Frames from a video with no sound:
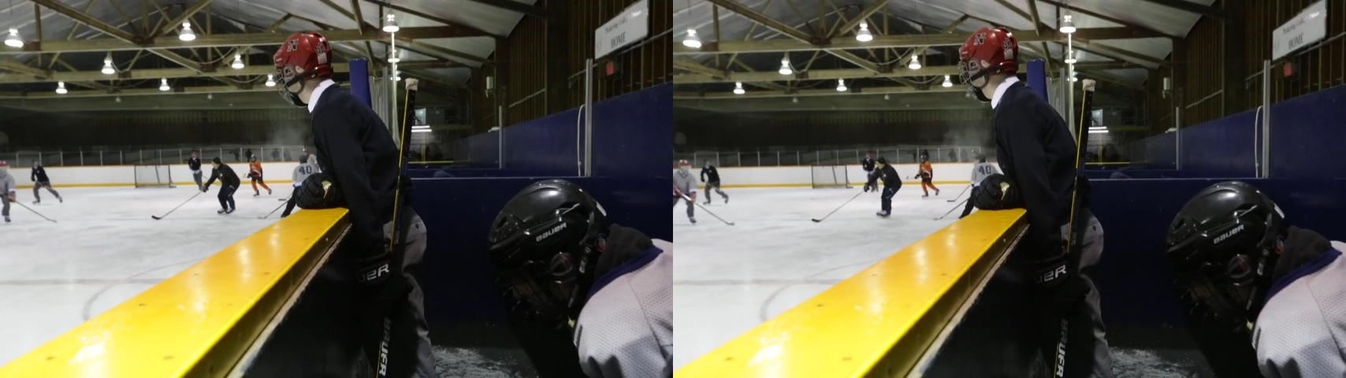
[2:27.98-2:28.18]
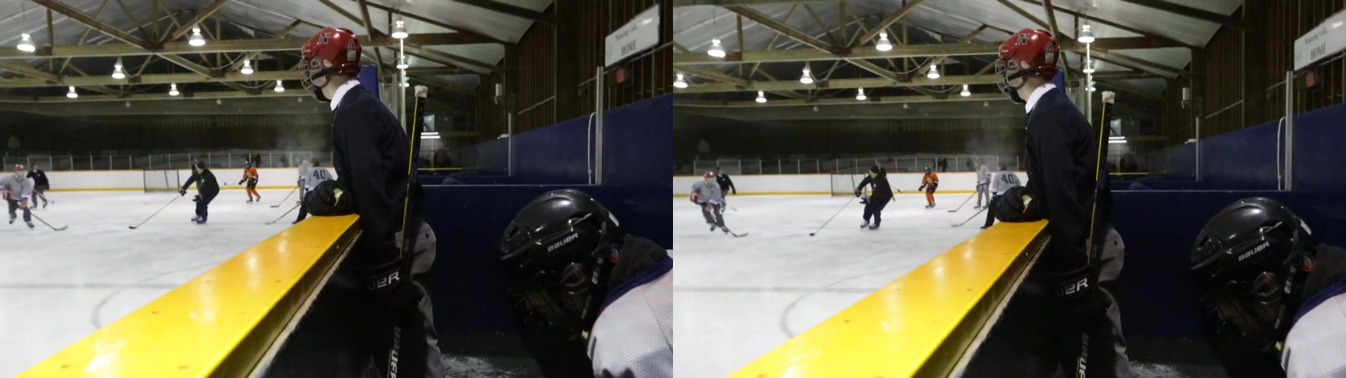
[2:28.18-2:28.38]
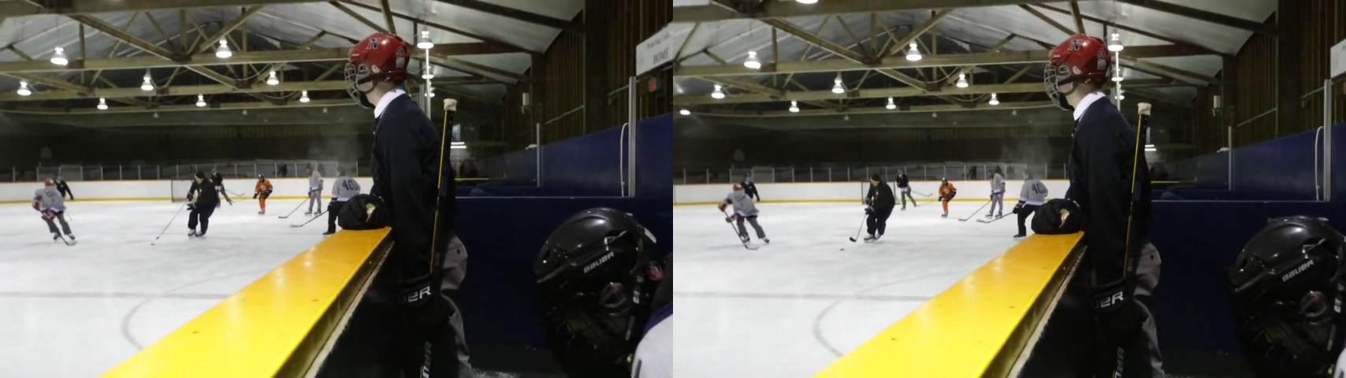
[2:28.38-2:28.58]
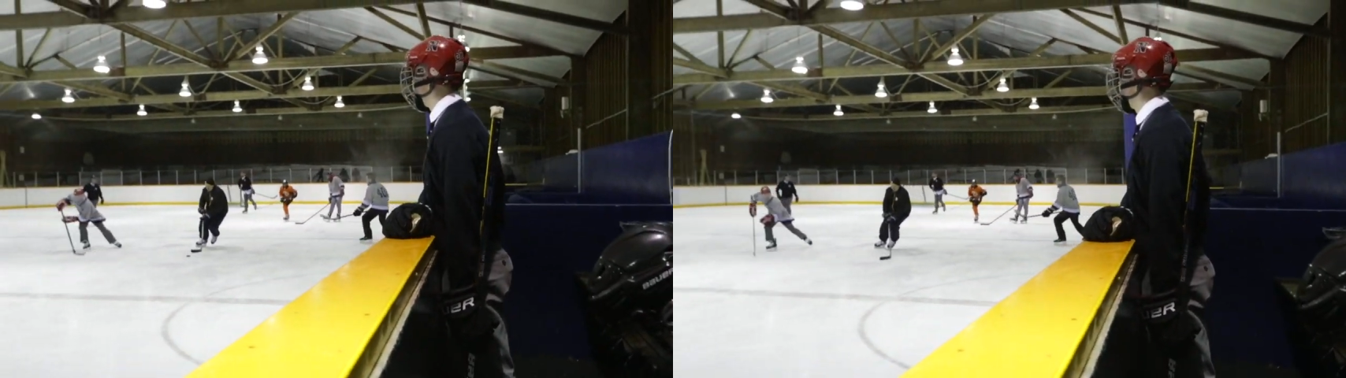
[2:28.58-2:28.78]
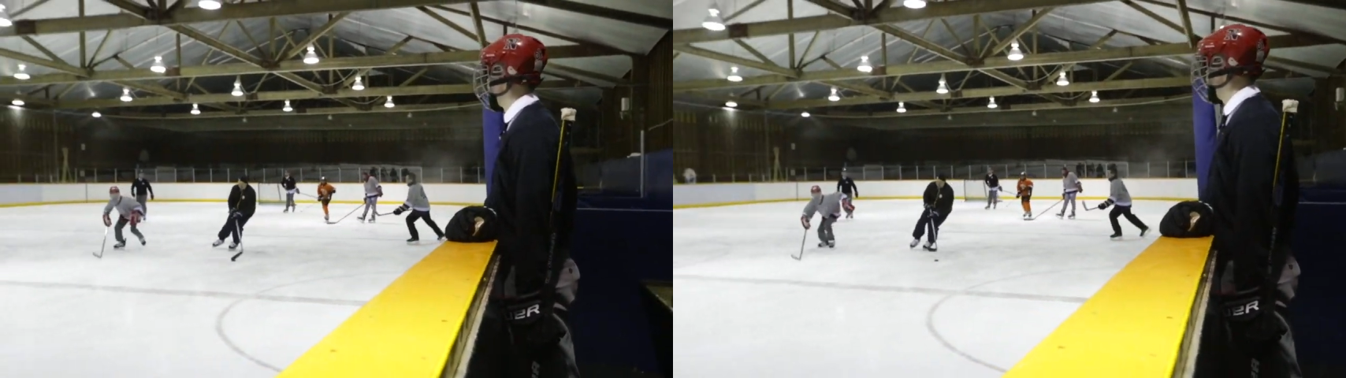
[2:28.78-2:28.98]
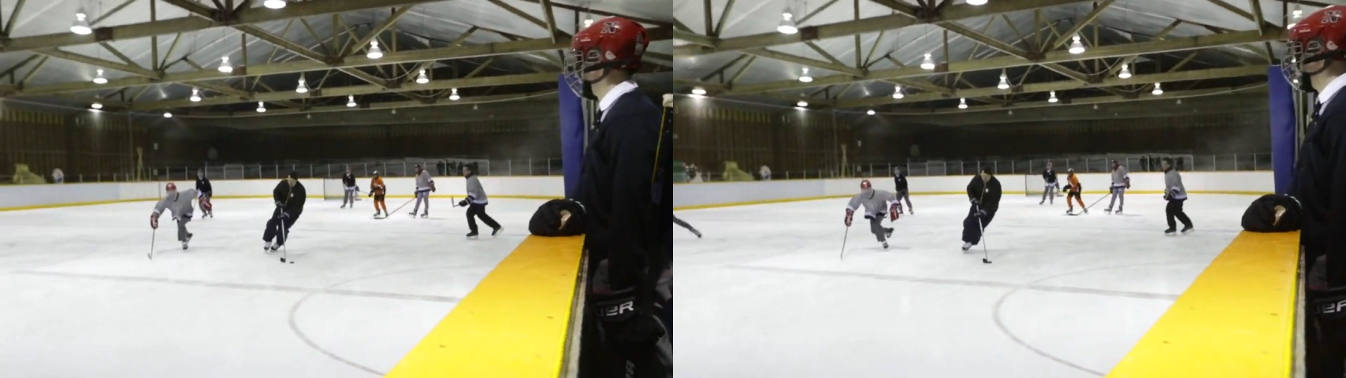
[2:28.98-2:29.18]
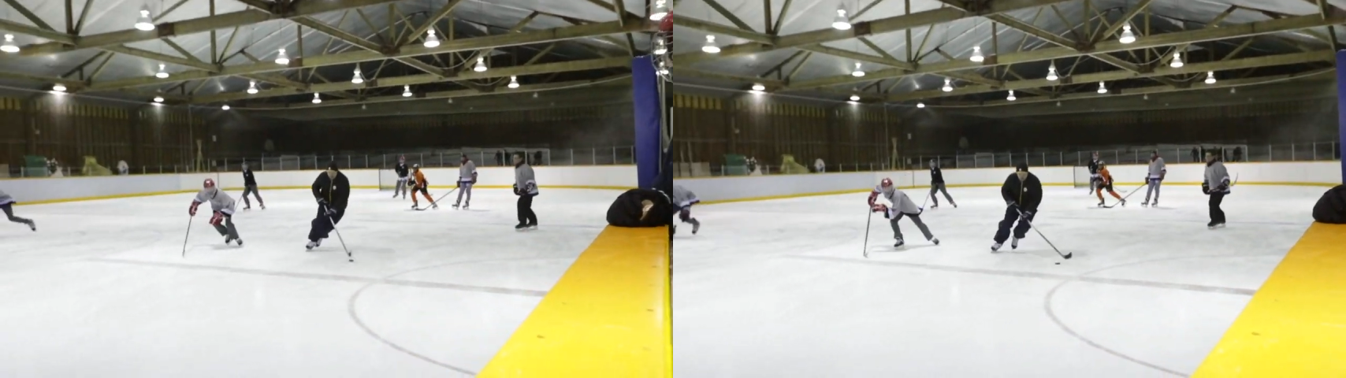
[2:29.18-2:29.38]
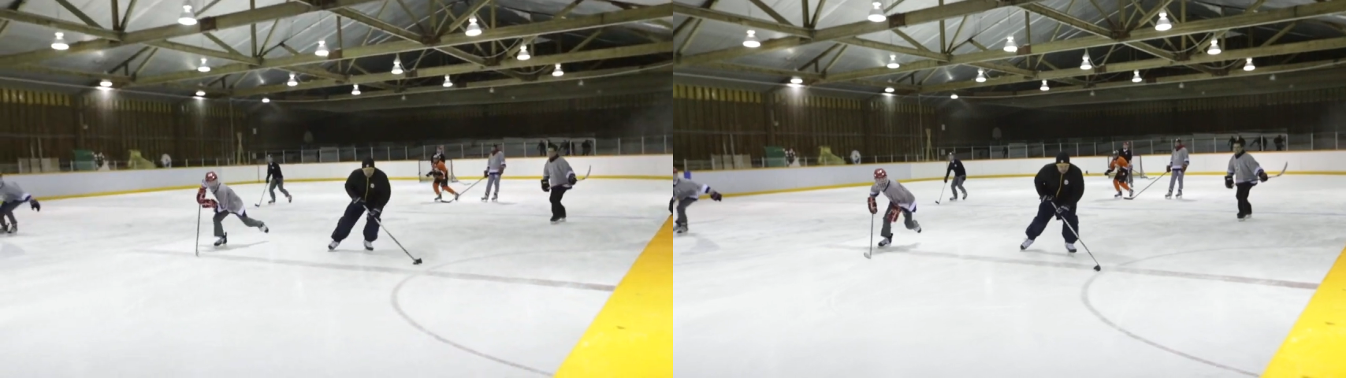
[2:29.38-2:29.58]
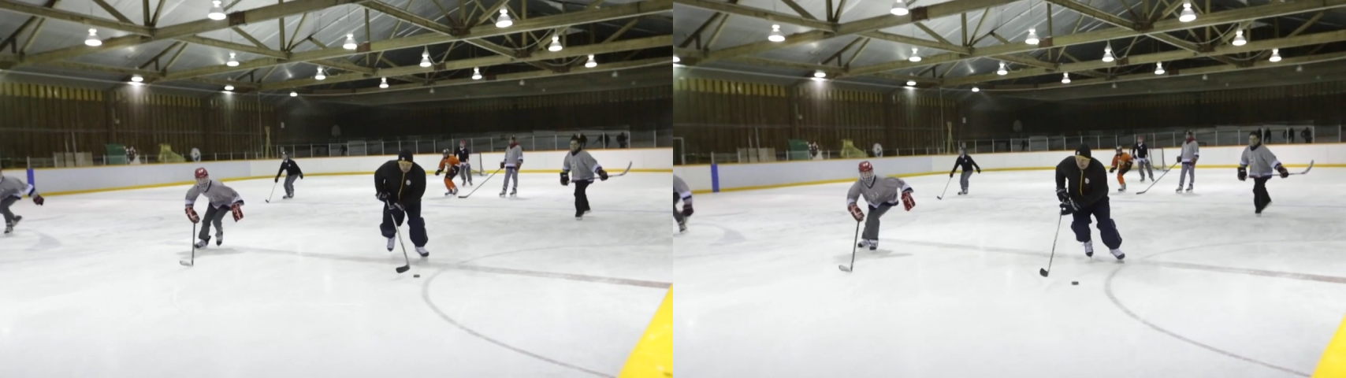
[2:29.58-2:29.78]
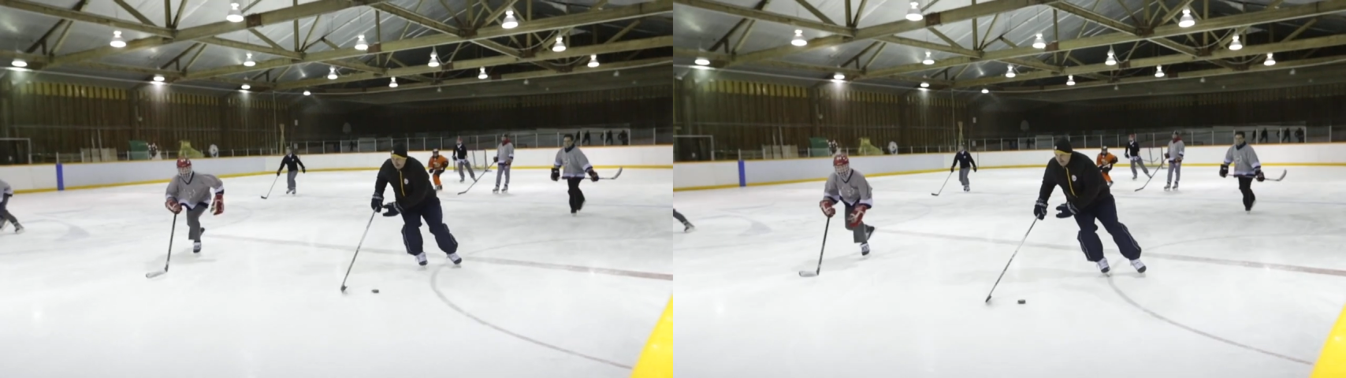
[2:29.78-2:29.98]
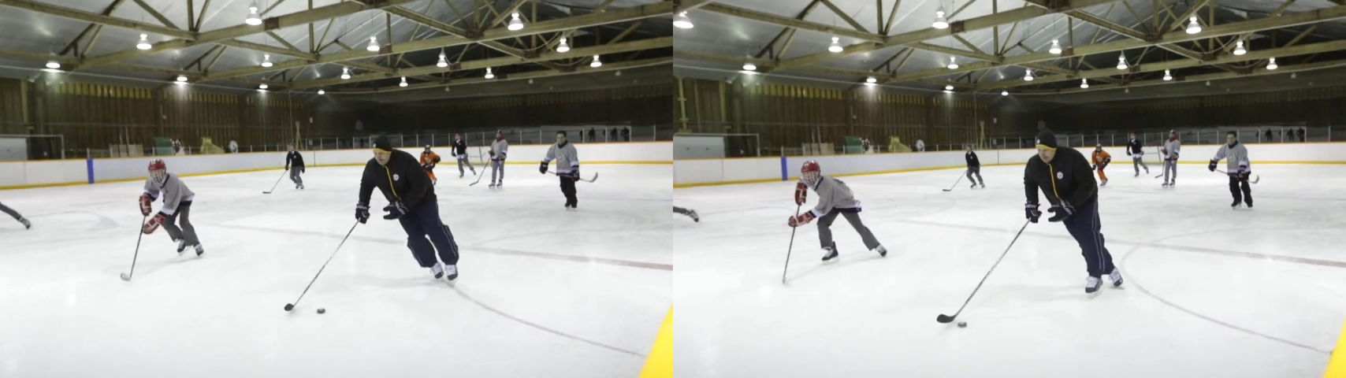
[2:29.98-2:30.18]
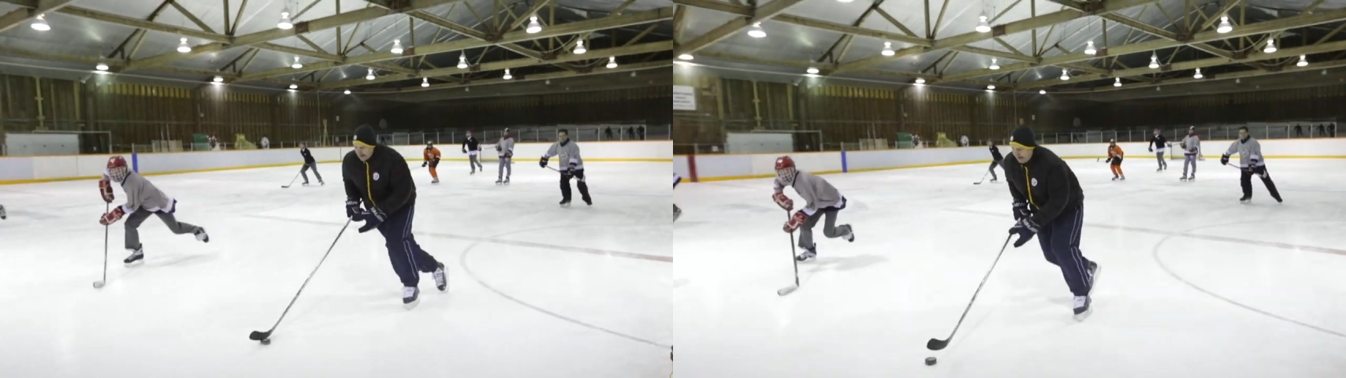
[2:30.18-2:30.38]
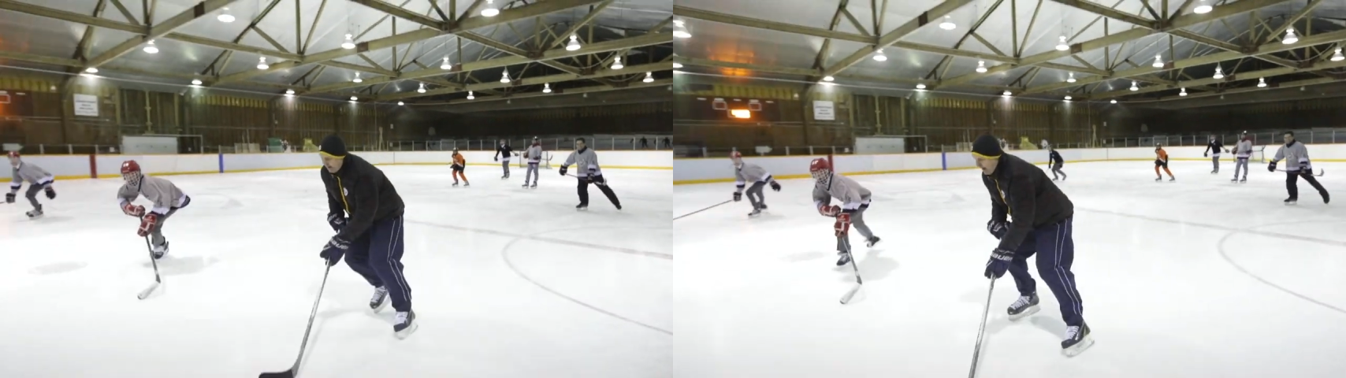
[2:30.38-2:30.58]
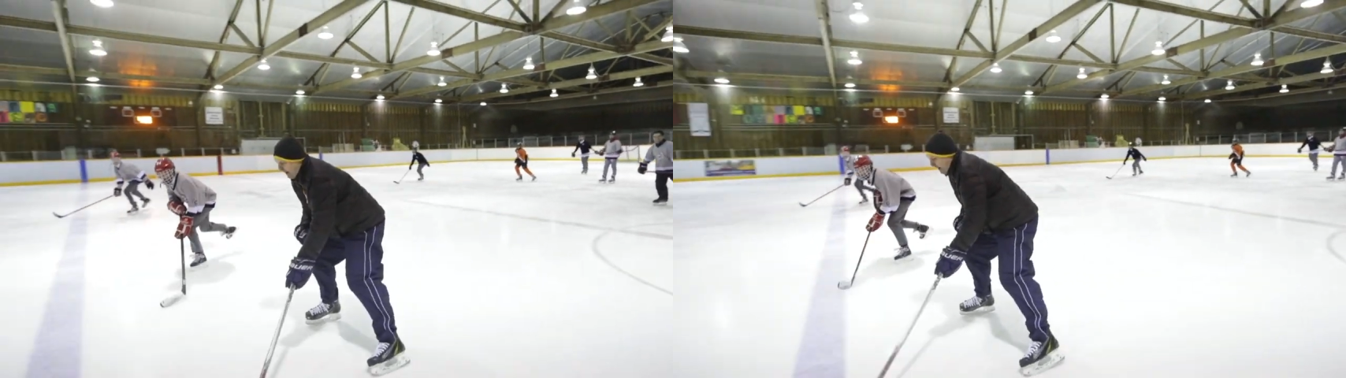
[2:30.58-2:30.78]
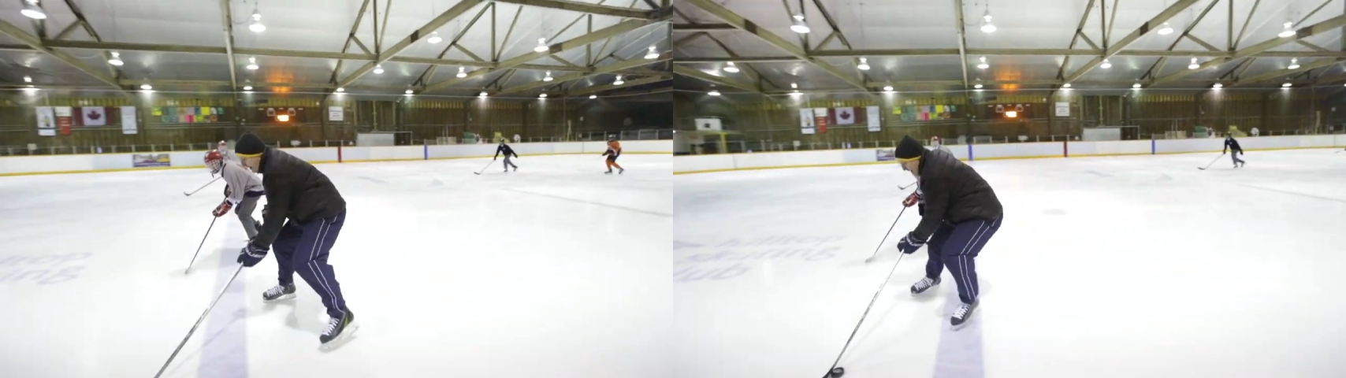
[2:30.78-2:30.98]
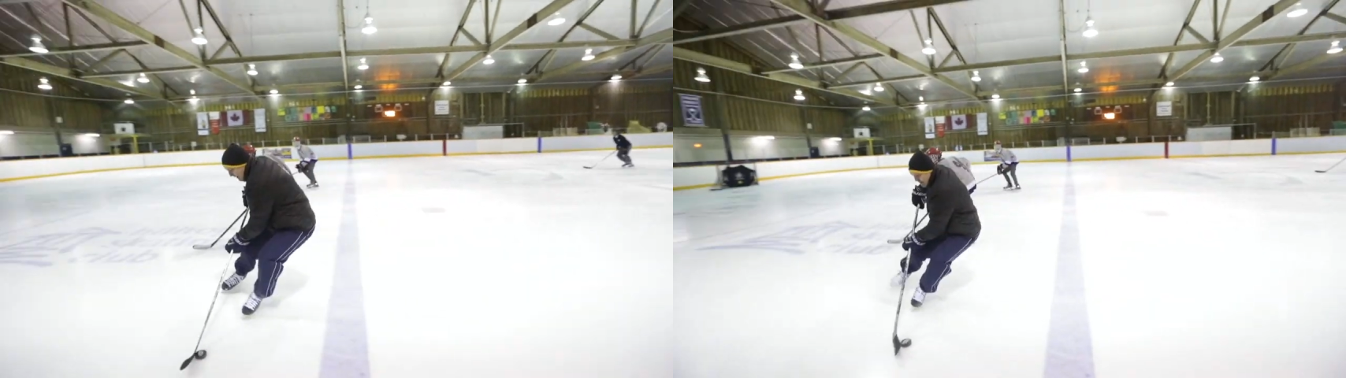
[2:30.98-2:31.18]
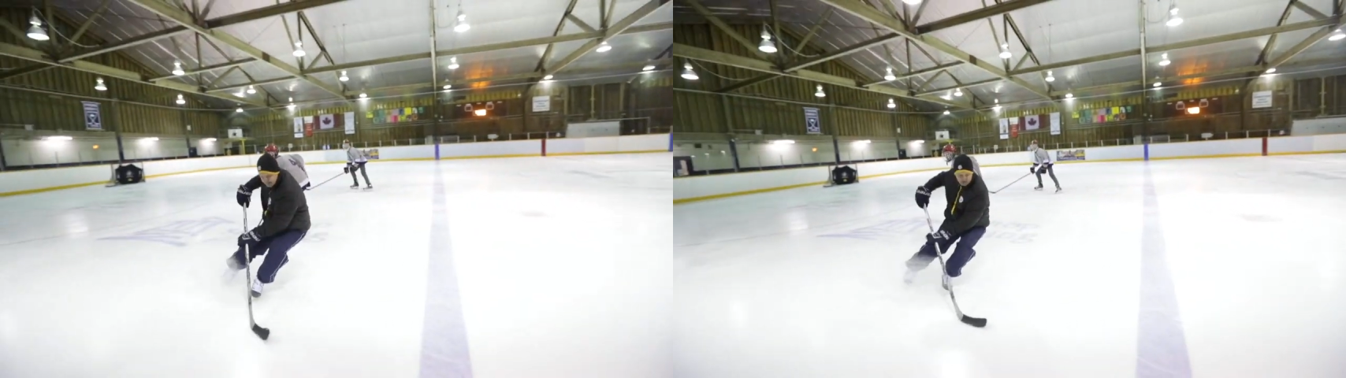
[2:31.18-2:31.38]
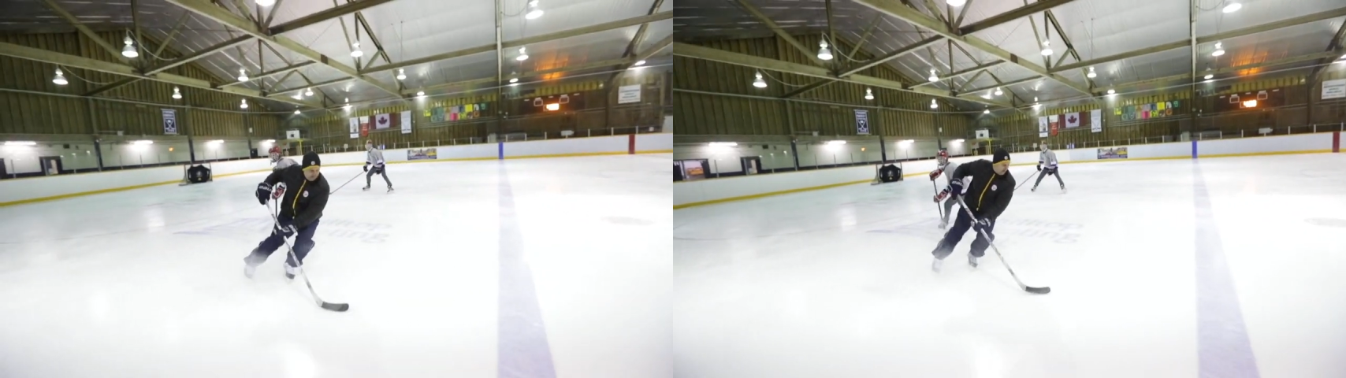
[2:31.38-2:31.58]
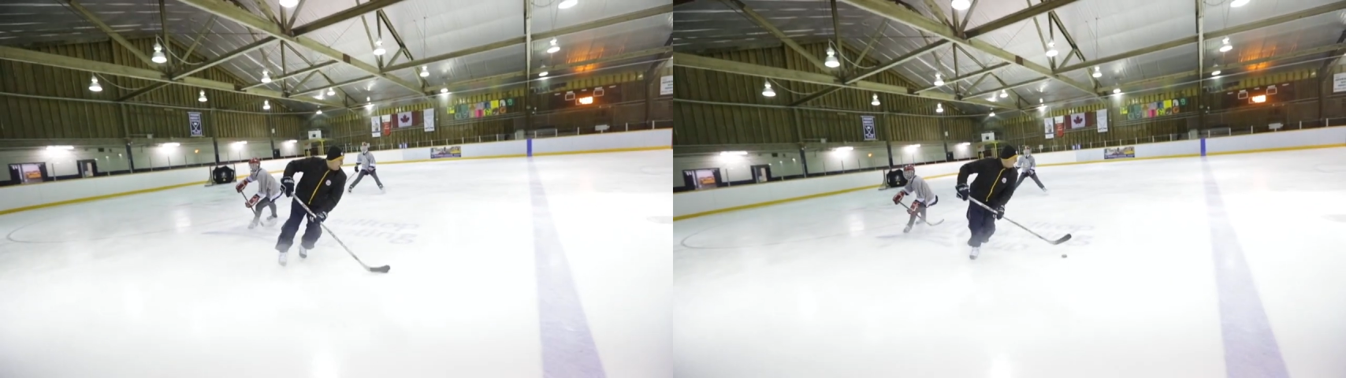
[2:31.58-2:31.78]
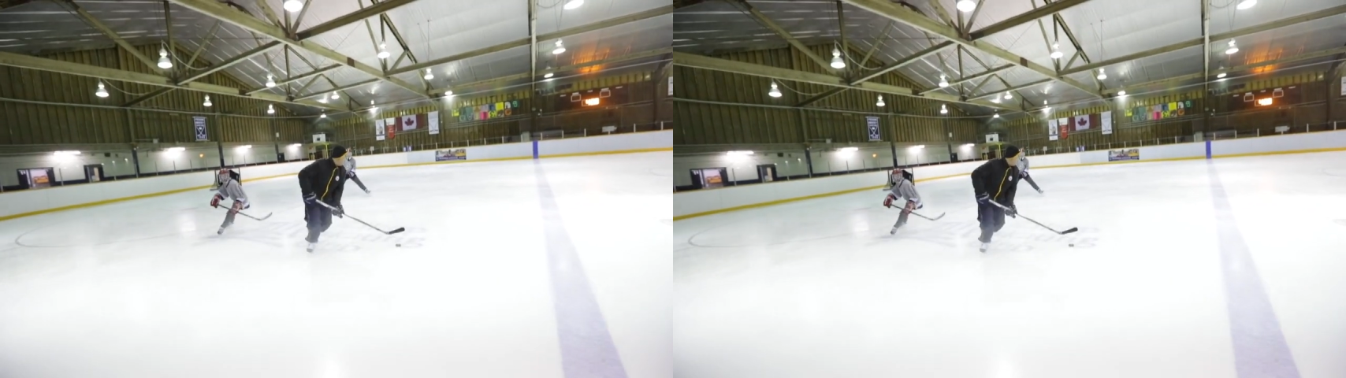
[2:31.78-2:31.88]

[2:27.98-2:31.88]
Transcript: [unreadable: no face in view]